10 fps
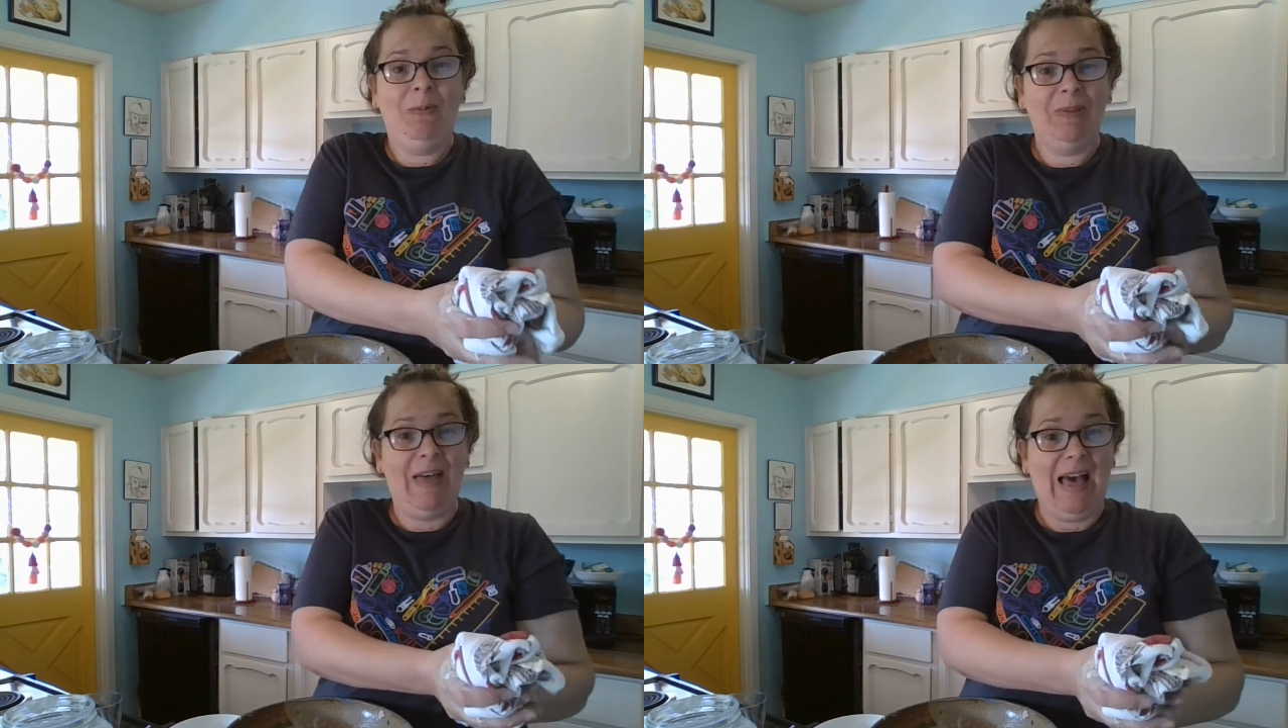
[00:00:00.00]

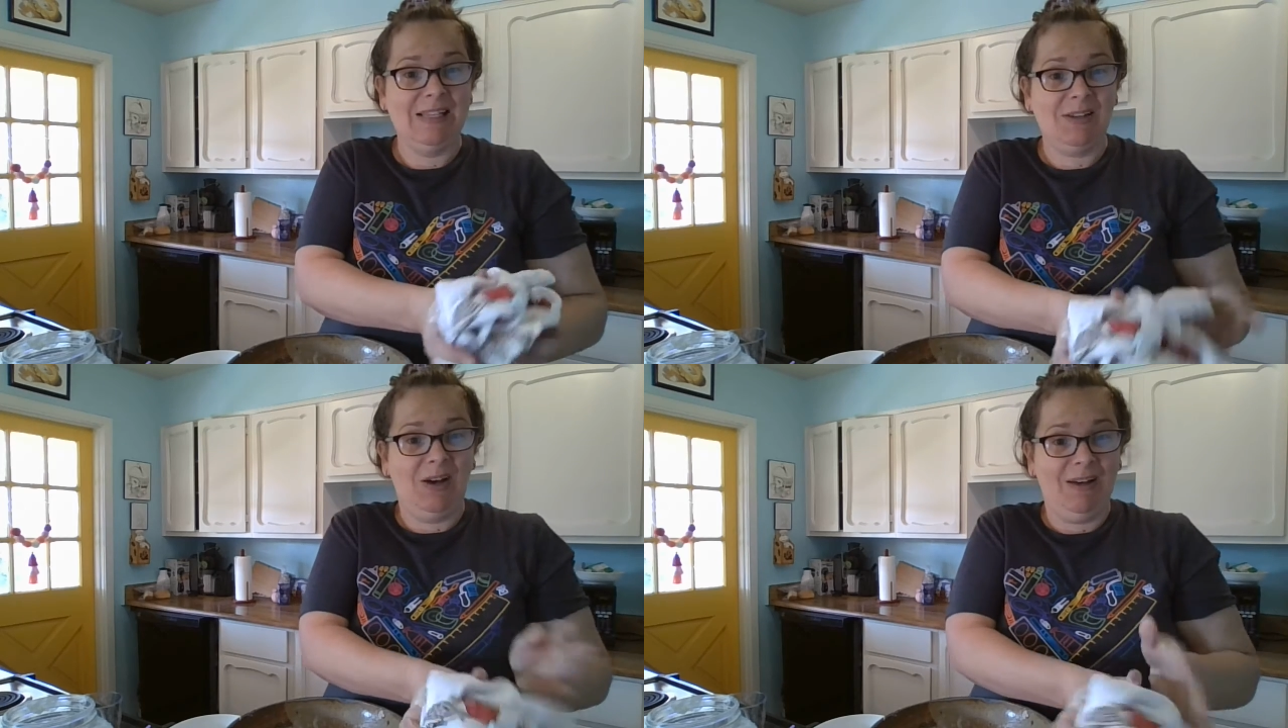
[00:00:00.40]
Well, that
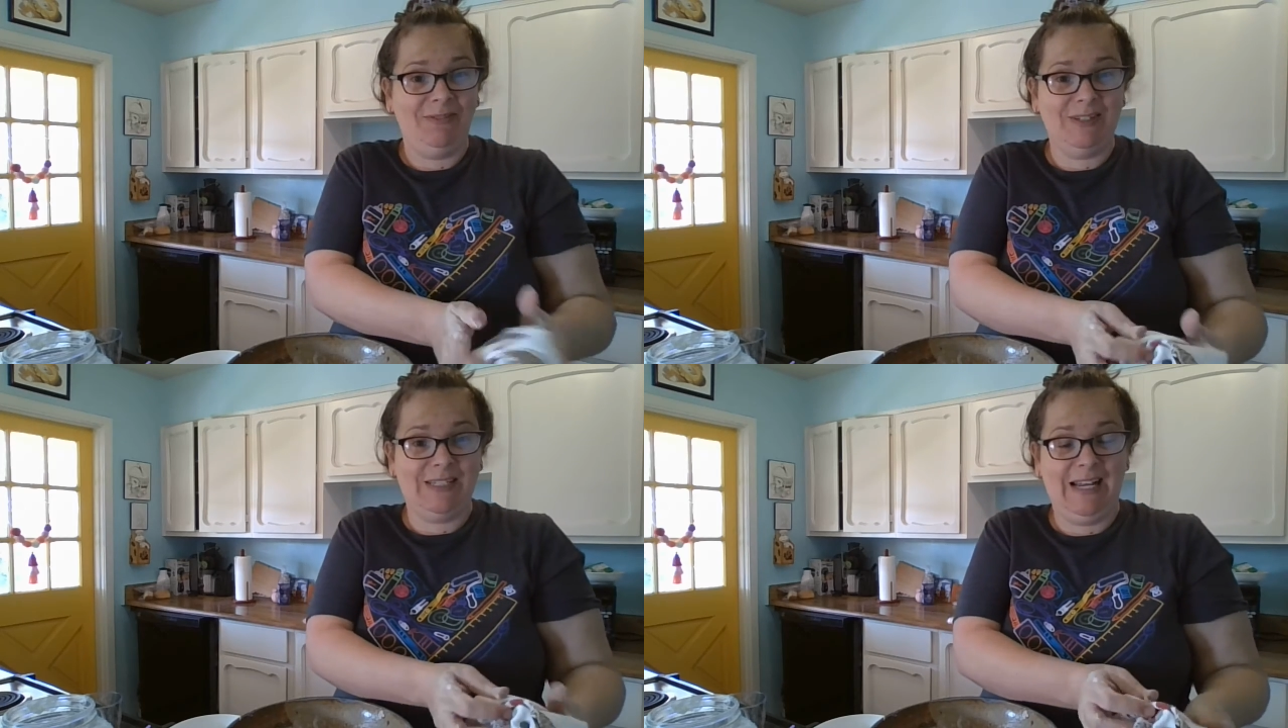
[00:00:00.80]
is
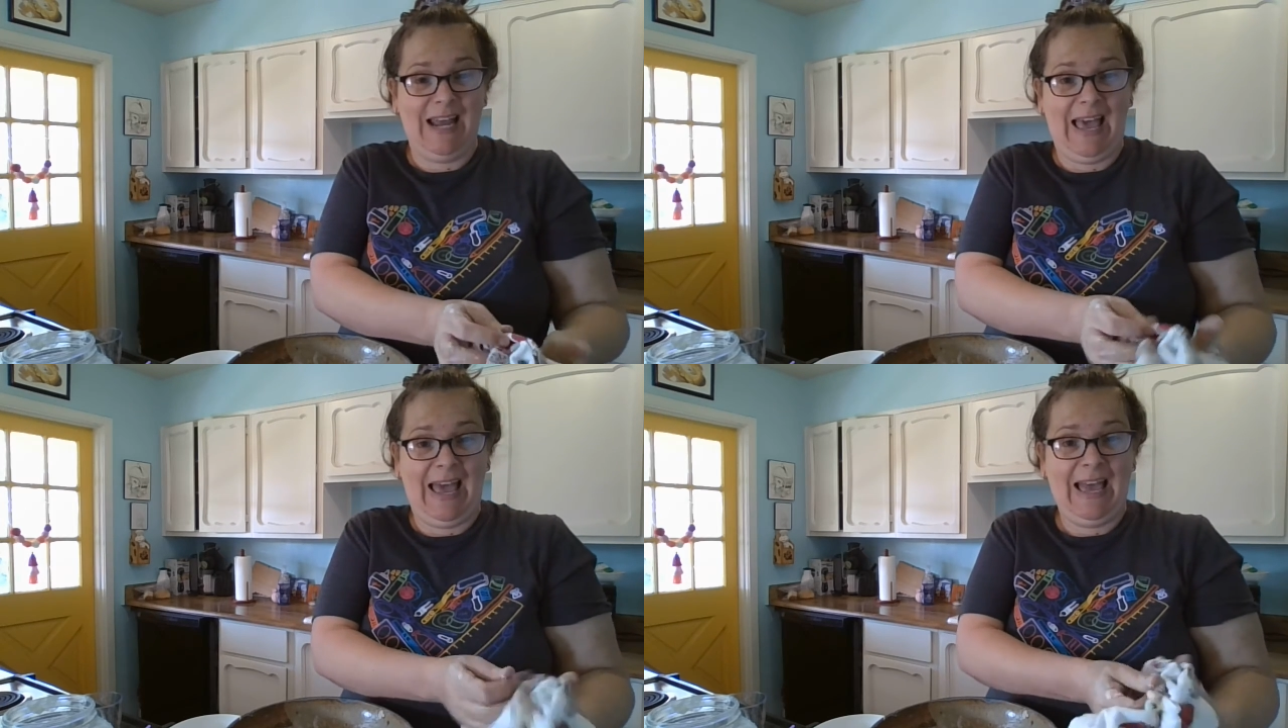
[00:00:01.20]
all for
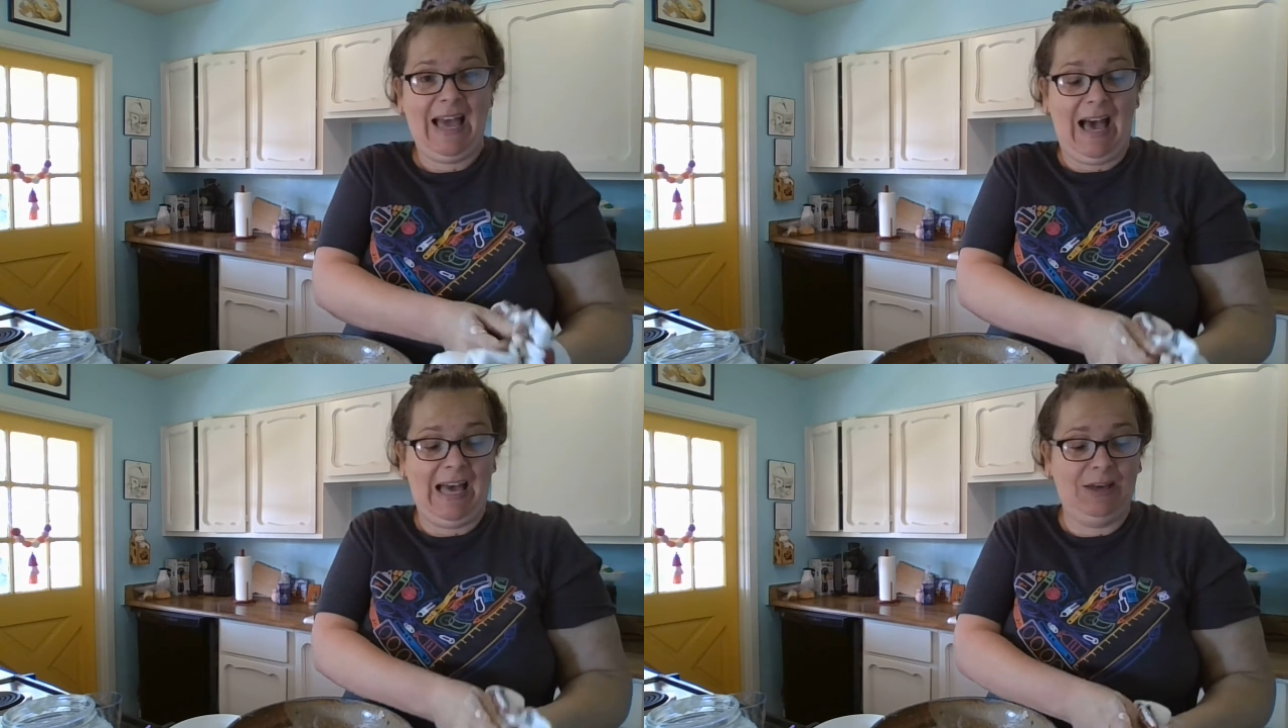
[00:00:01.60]
today.
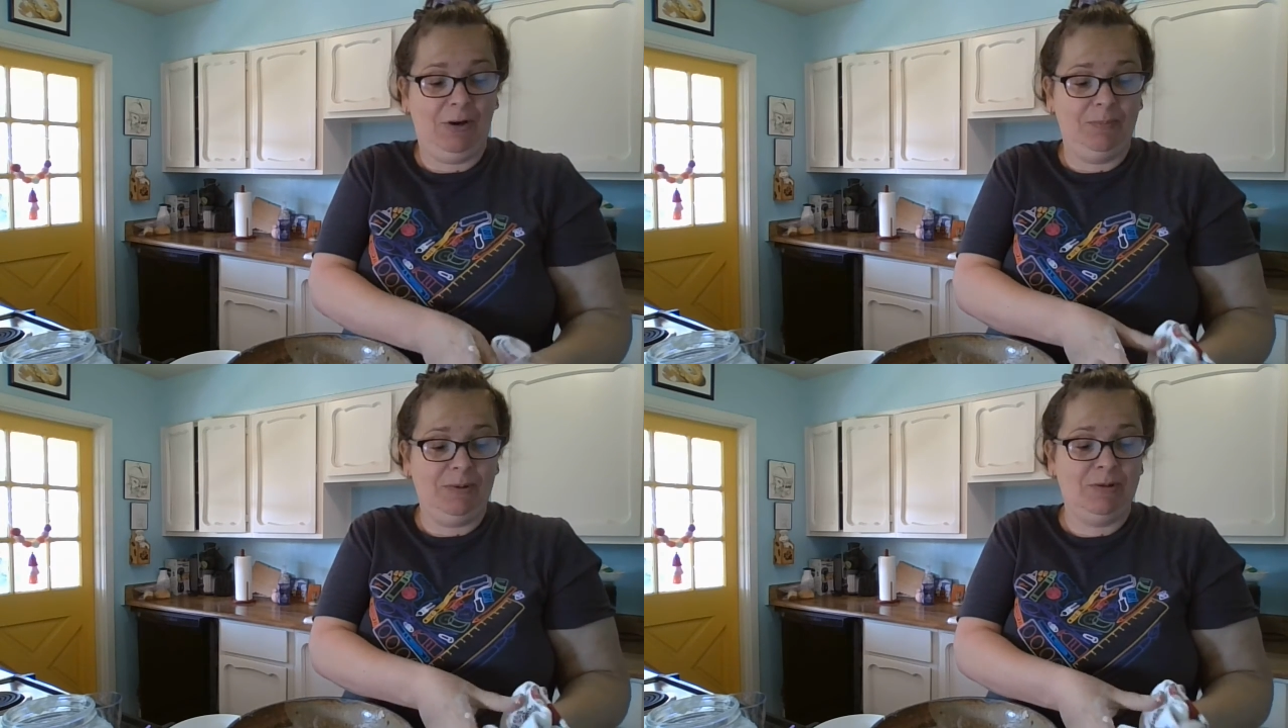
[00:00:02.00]
I
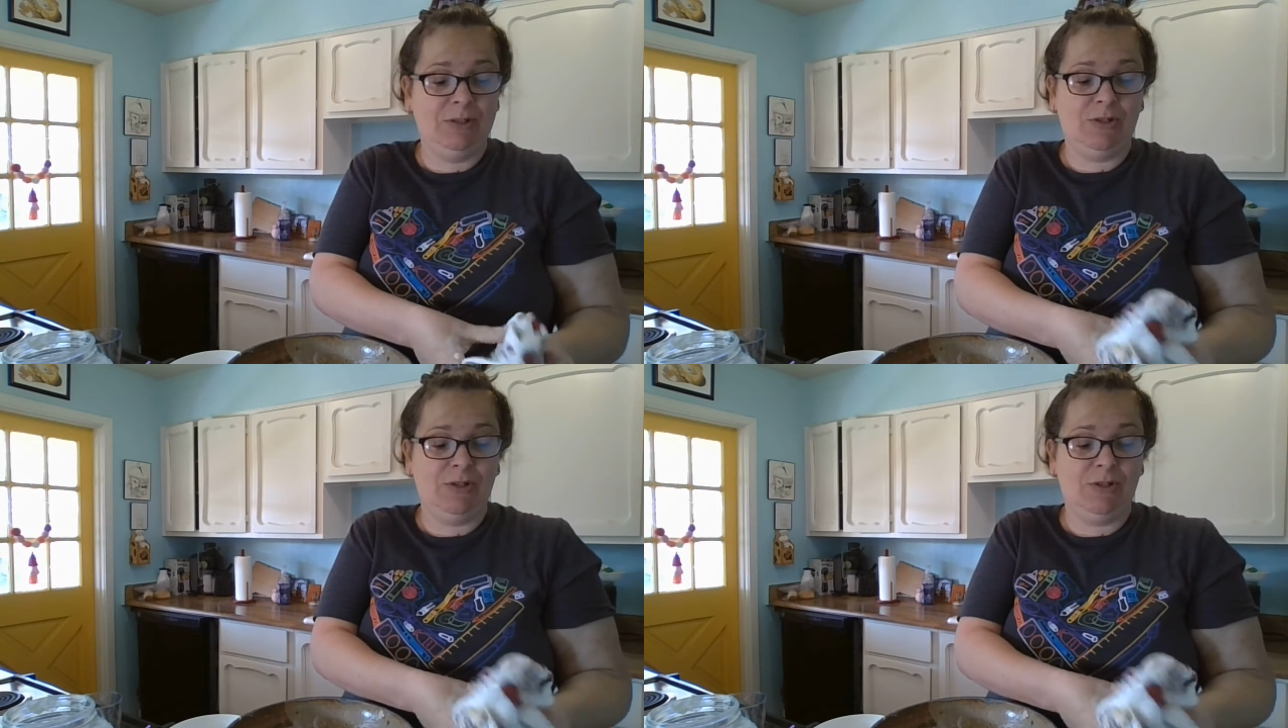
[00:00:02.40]
hope you